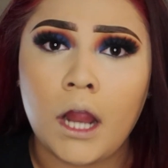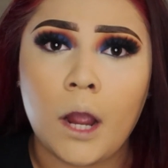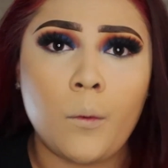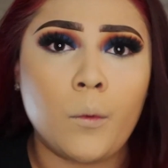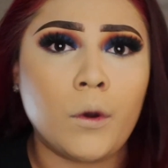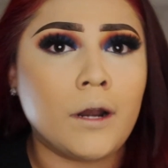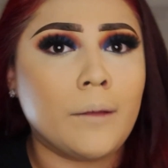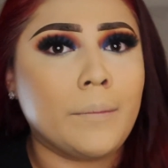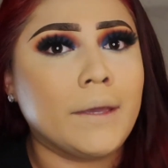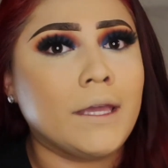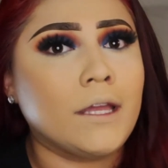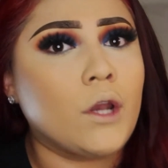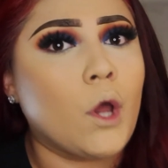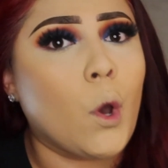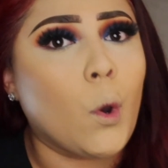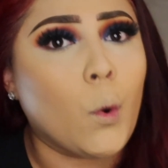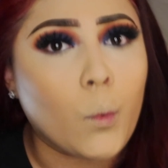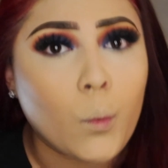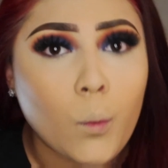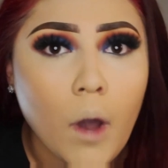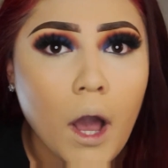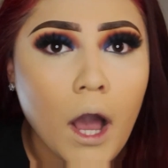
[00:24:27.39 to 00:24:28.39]
I want to be in
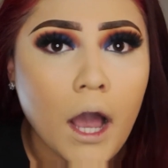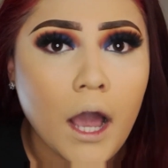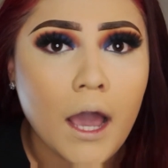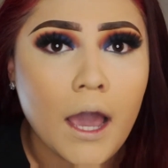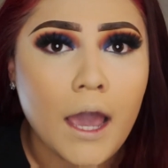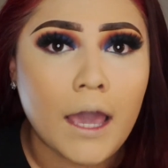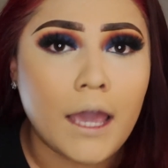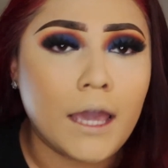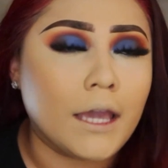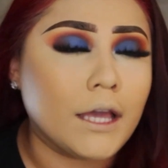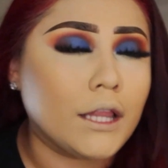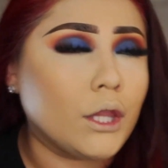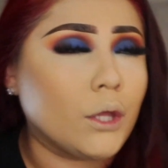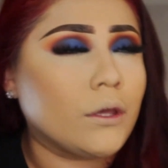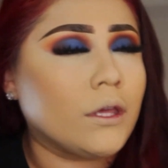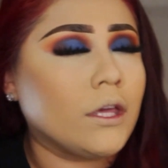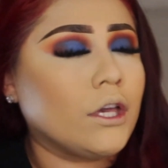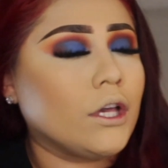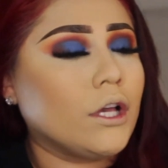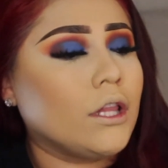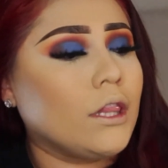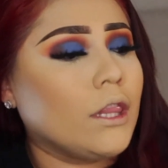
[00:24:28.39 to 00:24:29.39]
Hawaii,
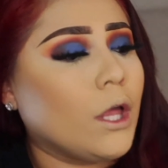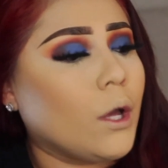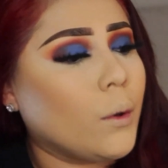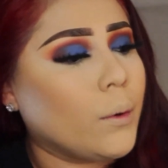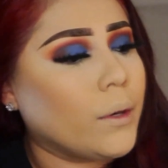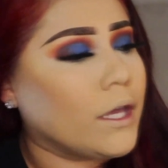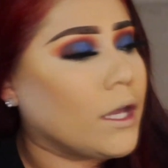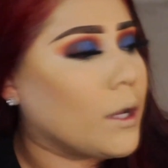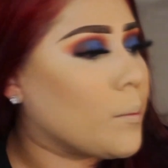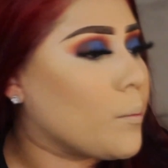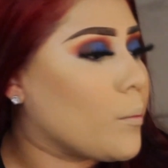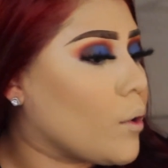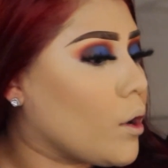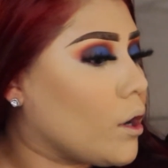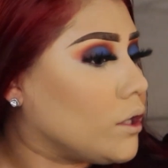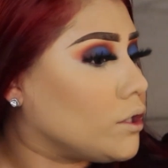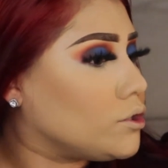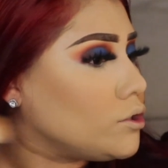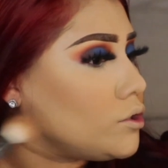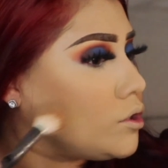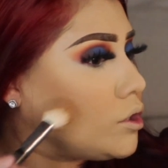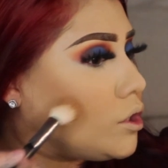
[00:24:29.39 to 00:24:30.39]
looking glowy and
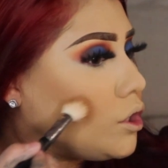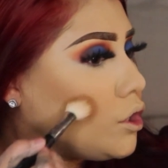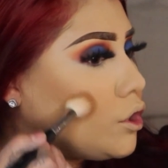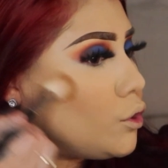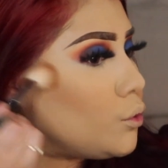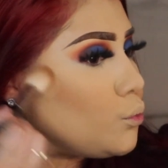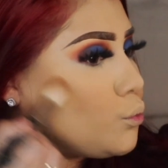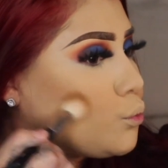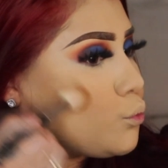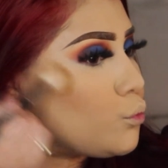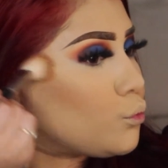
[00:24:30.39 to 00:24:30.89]
bronzy.